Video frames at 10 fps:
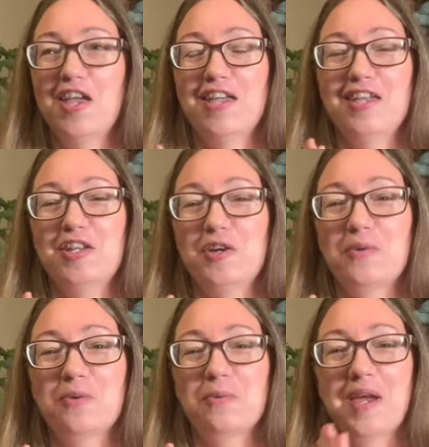you know,
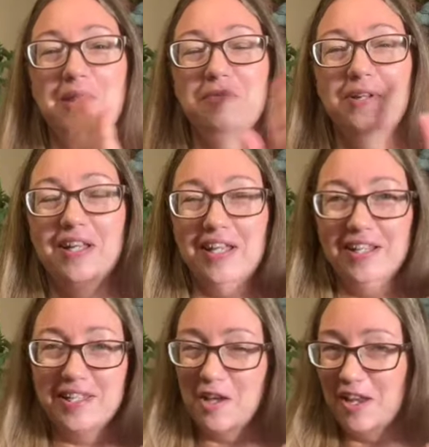grand plans.
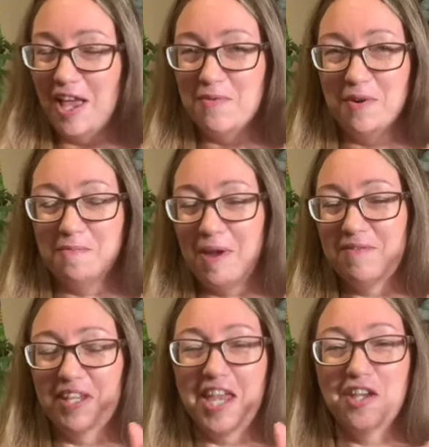My
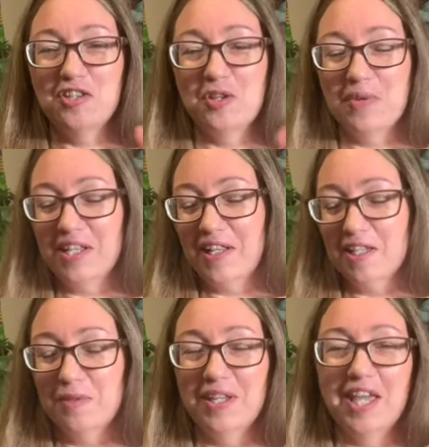vacation week
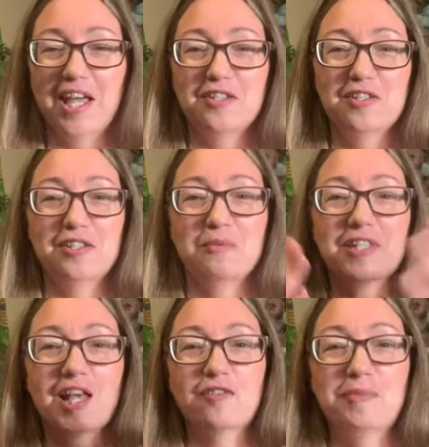last week there was
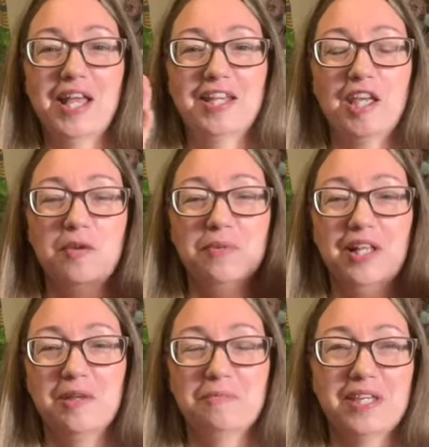kind of plan A and
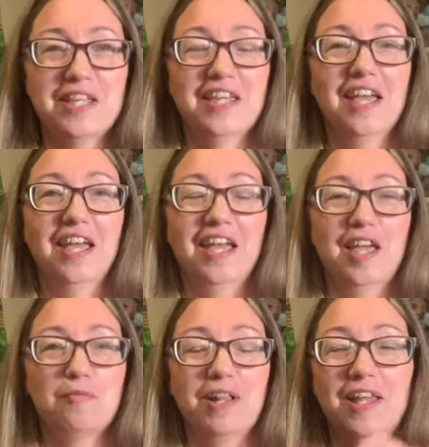plan B.
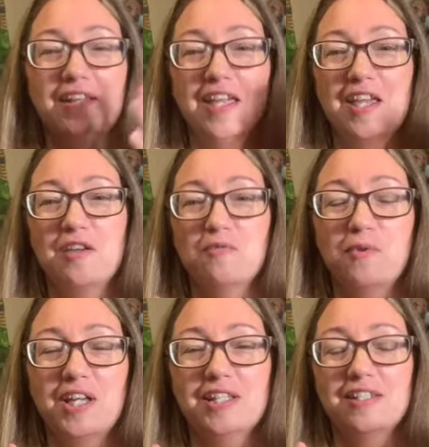And plan A
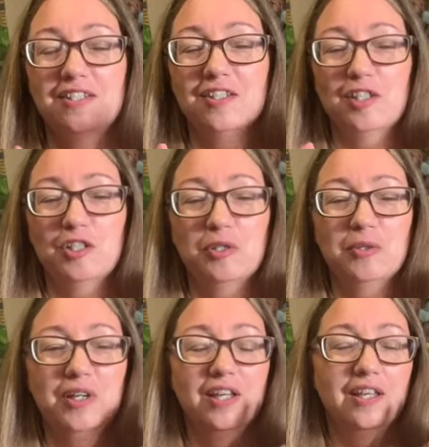was to
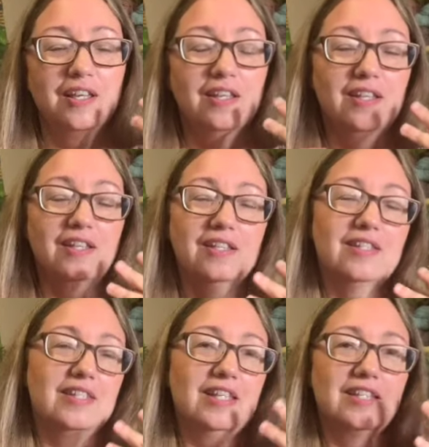
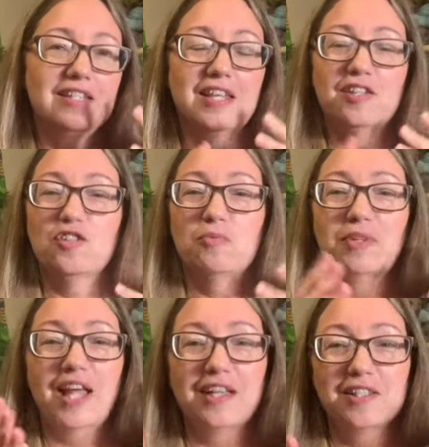sit and knit and
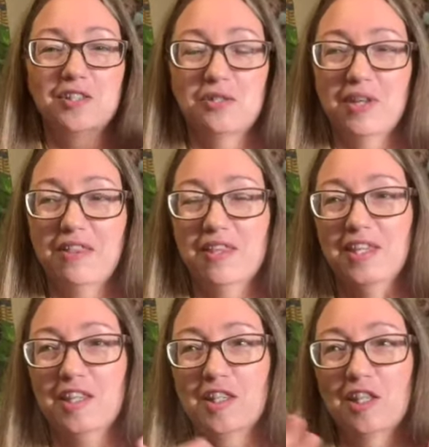relax and do nothing.
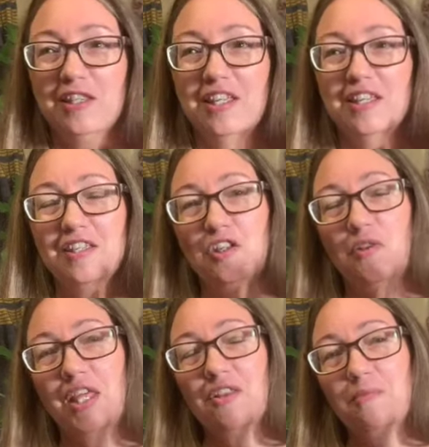And then the
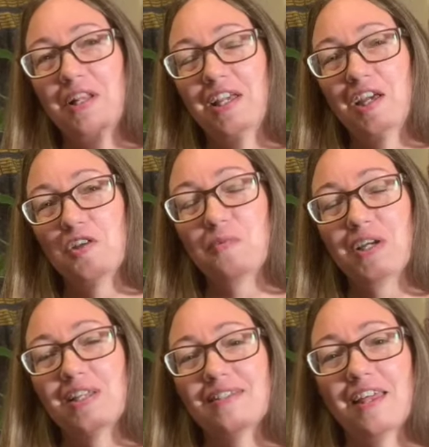other plan
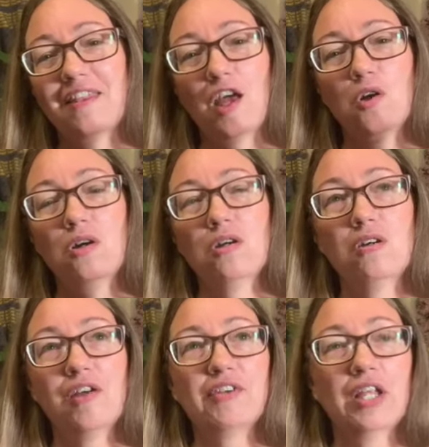was I thought, oh,
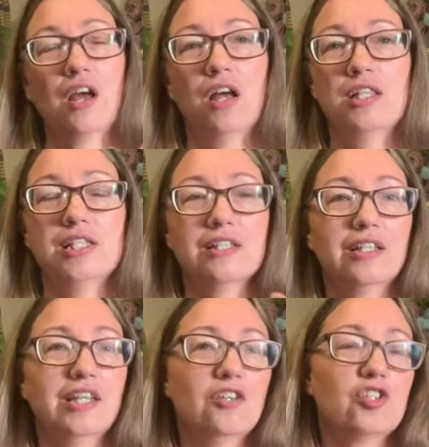I've got all these
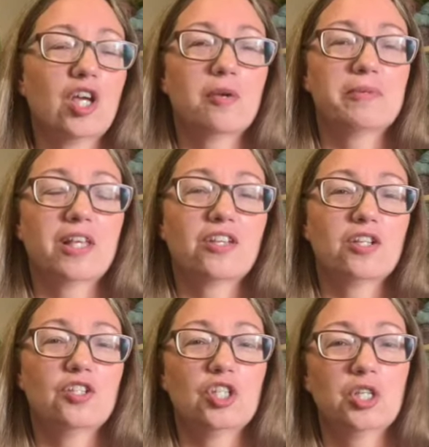cleaning jobs I
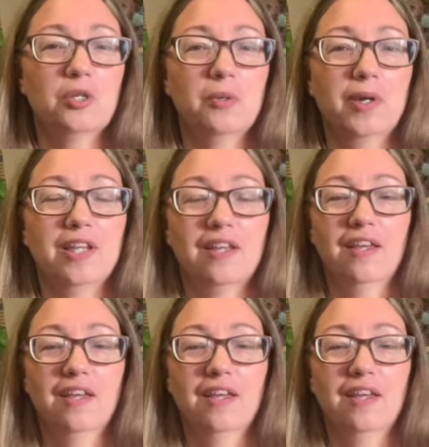could do and